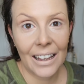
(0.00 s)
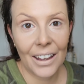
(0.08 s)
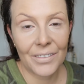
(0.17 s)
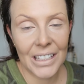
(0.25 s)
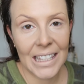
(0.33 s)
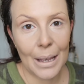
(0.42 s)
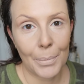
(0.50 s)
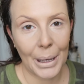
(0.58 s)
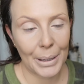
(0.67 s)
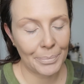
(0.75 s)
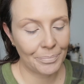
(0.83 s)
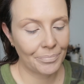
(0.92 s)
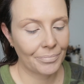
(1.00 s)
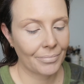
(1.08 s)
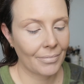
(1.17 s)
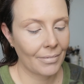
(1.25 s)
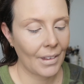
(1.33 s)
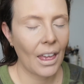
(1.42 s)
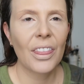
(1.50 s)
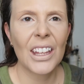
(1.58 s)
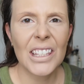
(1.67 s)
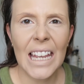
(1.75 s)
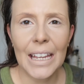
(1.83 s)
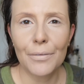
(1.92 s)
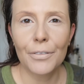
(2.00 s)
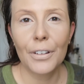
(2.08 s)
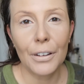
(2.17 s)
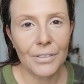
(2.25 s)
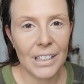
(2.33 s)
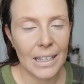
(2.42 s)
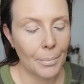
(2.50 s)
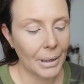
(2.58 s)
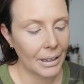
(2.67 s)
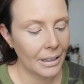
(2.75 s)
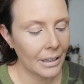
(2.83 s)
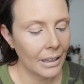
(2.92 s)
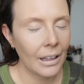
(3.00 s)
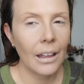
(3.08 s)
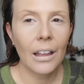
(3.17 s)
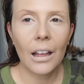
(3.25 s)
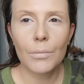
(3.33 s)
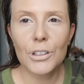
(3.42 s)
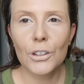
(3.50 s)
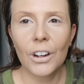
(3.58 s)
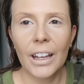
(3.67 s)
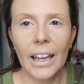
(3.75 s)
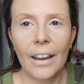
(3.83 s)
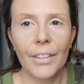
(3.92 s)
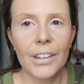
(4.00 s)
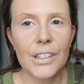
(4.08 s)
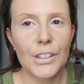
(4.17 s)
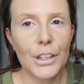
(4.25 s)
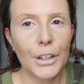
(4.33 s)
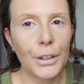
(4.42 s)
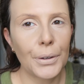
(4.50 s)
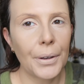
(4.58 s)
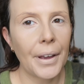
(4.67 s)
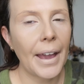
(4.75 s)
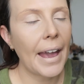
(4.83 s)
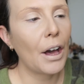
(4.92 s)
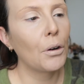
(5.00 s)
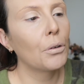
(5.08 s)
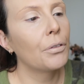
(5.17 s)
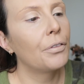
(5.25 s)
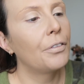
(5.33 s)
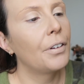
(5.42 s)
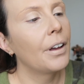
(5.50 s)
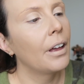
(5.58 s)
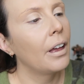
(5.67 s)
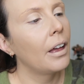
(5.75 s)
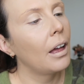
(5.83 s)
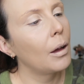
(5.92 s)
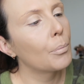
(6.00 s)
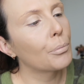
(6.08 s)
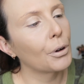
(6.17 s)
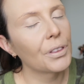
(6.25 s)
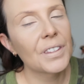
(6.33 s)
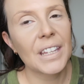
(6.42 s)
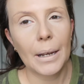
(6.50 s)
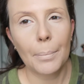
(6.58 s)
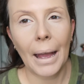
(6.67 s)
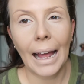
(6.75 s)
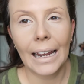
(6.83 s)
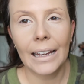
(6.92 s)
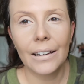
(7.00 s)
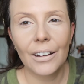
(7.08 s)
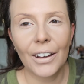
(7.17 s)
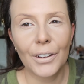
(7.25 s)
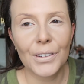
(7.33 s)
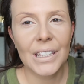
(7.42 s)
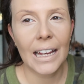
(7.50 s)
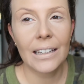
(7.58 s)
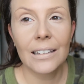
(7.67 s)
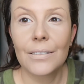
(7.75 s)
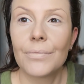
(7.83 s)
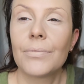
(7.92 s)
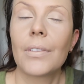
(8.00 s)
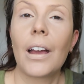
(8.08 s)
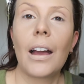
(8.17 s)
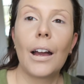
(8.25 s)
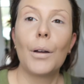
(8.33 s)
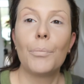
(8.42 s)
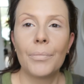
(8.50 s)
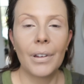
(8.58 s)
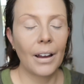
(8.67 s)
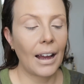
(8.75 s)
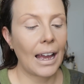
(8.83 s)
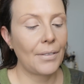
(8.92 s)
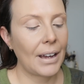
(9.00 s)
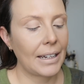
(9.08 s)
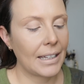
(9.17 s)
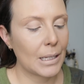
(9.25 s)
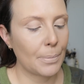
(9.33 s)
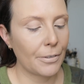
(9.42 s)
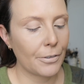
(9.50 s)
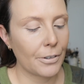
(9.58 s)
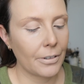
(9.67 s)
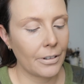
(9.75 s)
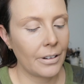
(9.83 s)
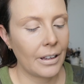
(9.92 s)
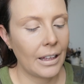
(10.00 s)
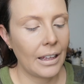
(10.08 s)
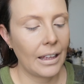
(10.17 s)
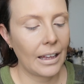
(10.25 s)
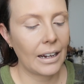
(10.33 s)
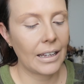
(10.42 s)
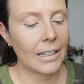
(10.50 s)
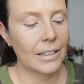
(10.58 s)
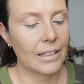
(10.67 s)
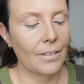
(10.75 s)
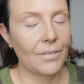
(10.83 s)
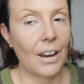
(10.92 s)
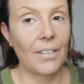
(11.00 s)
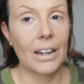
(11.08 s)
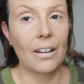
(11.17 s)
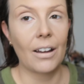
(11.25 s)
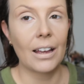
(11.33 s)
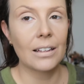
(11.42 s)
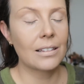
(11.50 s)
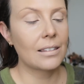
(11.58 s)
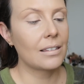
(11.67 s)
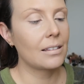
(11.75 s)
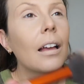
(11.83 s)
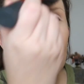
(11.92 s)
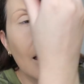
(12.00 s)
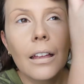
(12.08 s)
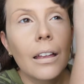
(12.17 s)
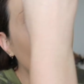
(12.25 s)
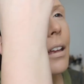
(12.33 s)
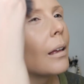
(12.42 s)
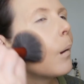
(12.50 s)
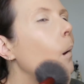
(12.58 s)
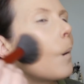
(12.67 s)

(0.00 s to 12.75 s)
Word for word: of December, 13th of December. I'm just trying out this new e.l.f. Bronzing palette I got sent. Um, I have had this before and it is very nice. I